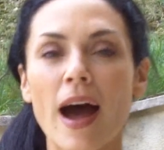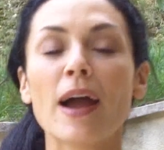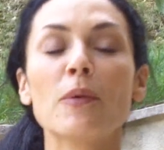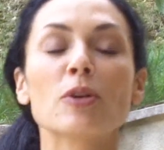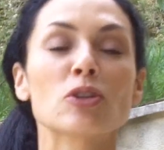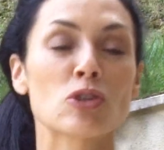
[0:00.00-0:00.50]

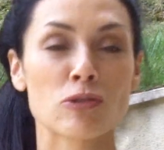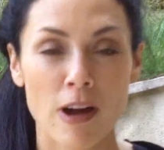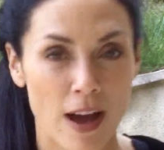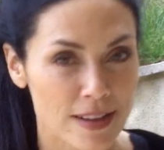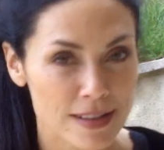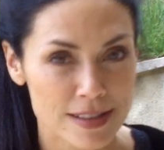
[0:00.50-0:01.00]
I will
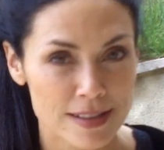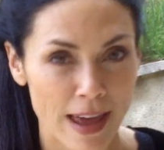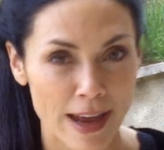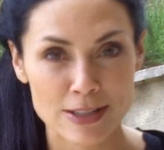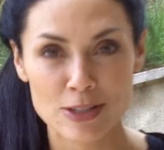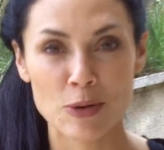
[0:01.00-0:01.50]
trust
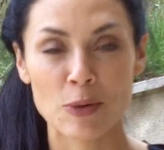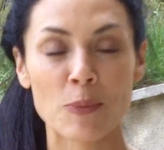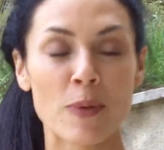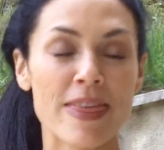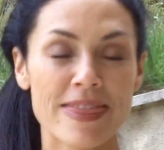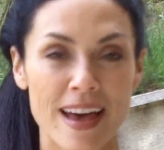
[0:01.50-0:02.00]
that you're
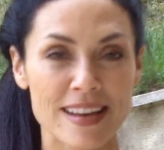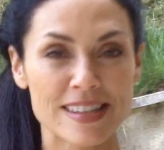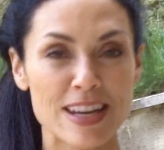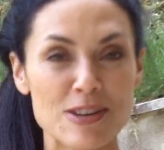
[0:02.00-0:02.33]
with us